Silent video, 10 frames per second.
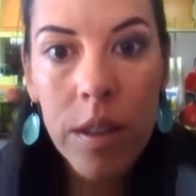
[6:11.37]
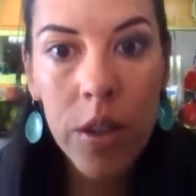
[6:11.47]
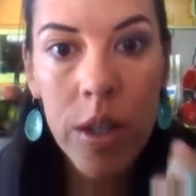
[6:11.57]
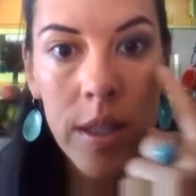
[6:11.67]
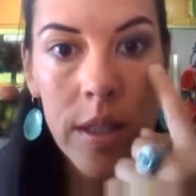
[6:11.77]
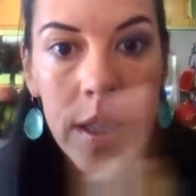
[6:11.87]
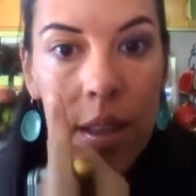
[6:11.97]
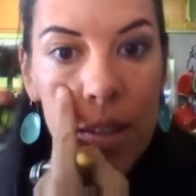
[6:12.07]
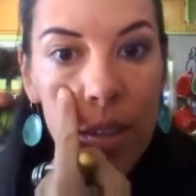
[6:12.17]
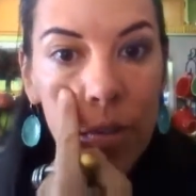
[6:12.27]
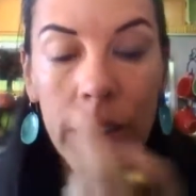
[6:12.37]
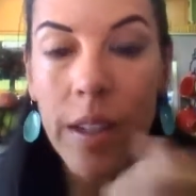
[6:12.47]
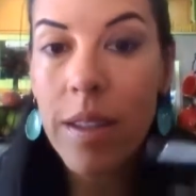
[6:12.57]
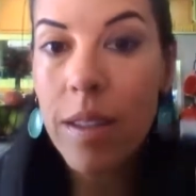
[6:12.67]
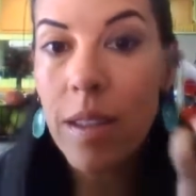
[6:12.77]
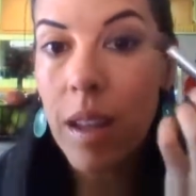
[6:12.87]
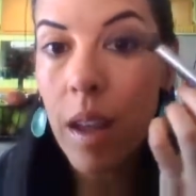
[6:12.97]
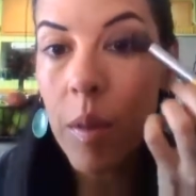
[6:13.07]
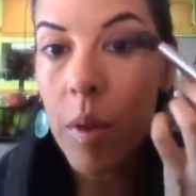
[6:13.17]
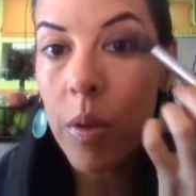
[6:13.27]
you can see the difference.
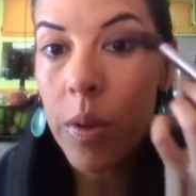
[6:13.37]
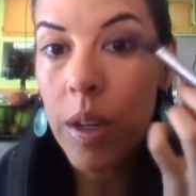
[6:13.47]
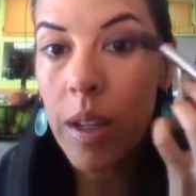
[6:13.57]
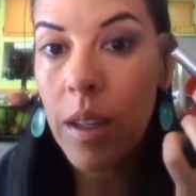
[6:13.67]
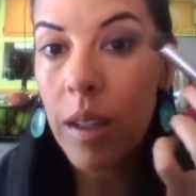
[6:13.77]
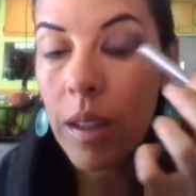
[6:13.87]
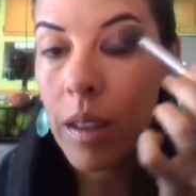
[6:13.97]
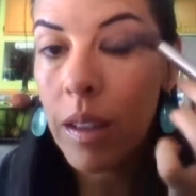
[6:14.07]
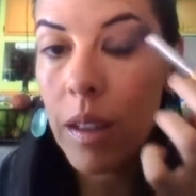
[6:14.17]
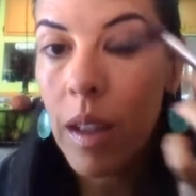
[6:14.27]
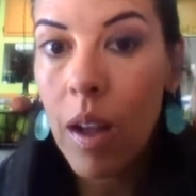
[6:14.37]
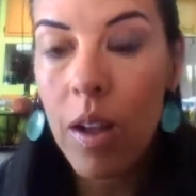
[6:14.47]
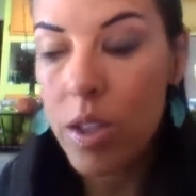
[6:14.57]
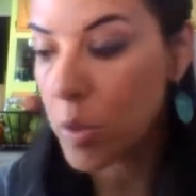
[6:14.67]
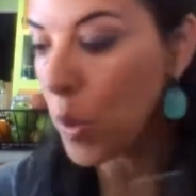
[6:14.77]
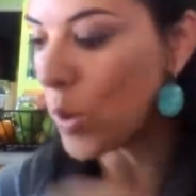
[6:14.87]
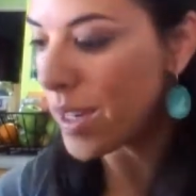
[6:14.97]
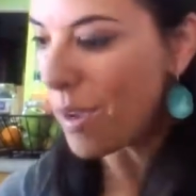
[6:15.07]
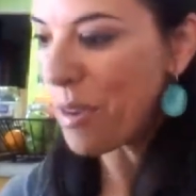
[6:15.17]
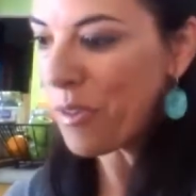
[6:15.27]
I'm already all smoked
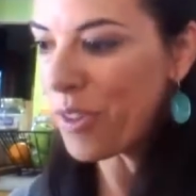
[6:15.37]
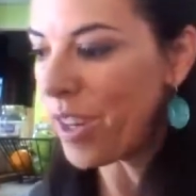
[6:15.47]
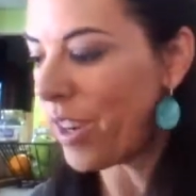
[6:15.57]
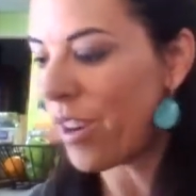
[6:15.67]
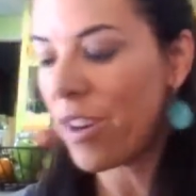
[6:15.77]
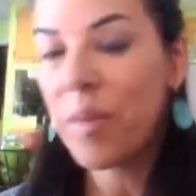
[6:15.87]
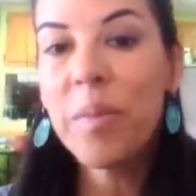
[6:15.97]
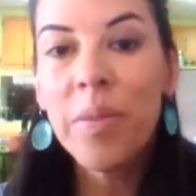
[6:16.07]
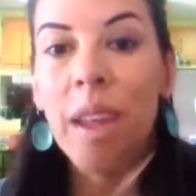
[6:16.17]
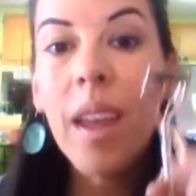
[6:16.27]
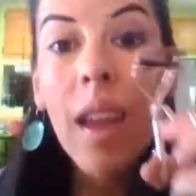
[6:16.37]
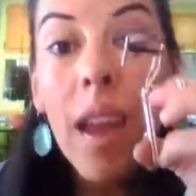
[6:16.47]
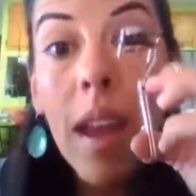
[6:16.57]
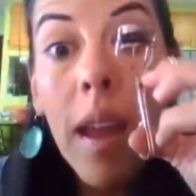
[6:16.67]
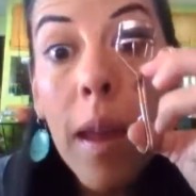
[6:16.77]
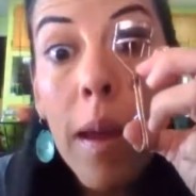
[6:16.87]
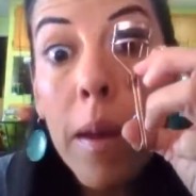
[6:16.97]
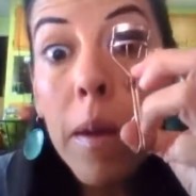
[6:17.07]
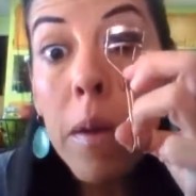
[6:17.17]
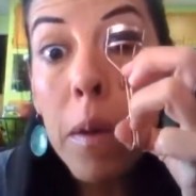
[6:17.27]
out over here.
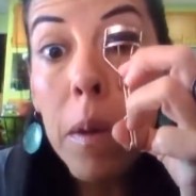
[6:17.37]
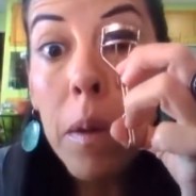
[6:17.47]
And